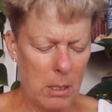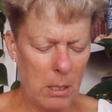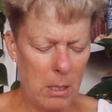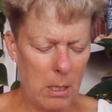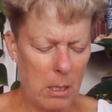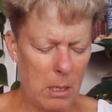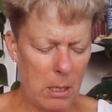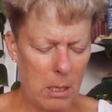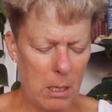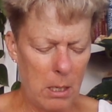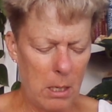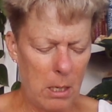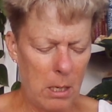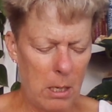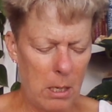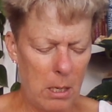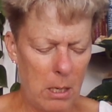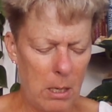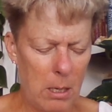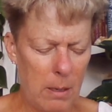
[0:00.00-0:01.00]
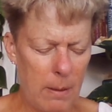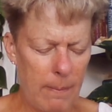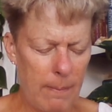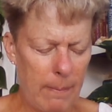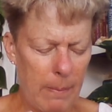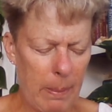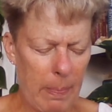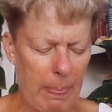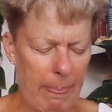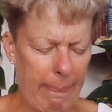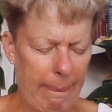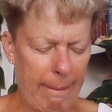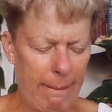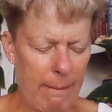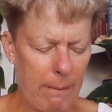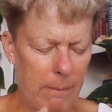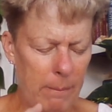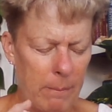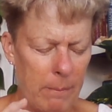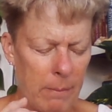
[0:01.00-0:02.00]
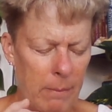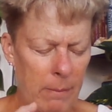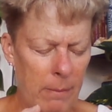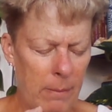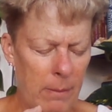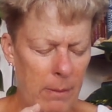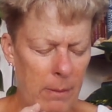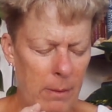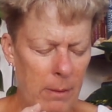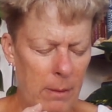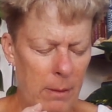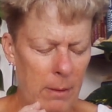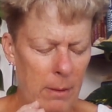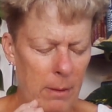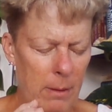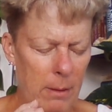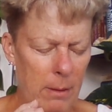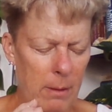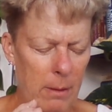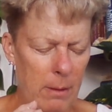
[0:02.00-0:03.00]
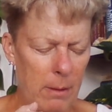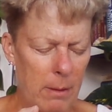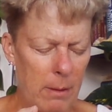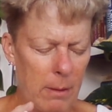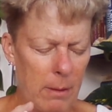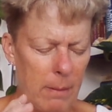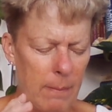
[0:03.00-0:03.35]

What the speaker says: (no one is talking)